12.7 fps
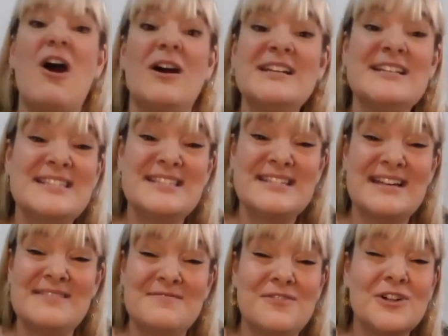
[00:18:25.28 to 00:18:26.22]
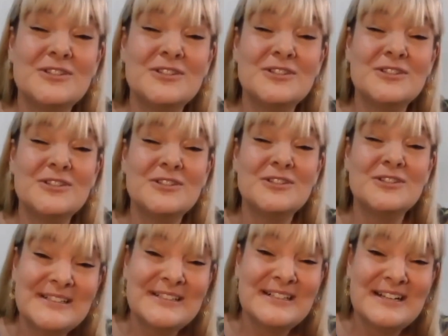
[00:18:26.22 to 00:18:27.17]
honest and
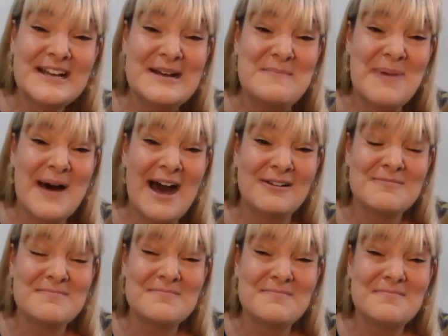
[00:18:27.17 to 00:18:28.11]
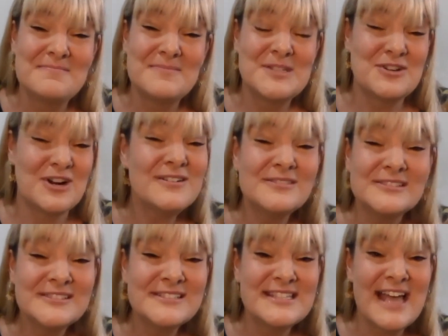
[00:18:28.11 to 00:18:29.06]
vulnerable about
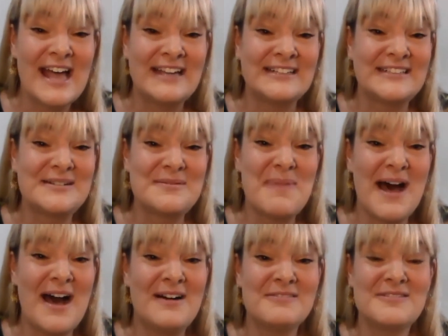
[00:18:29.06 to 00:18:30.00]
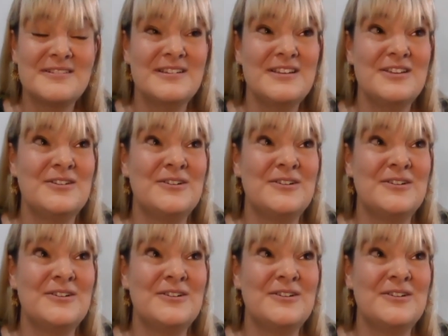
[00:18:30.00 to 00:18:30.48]
struggles and about,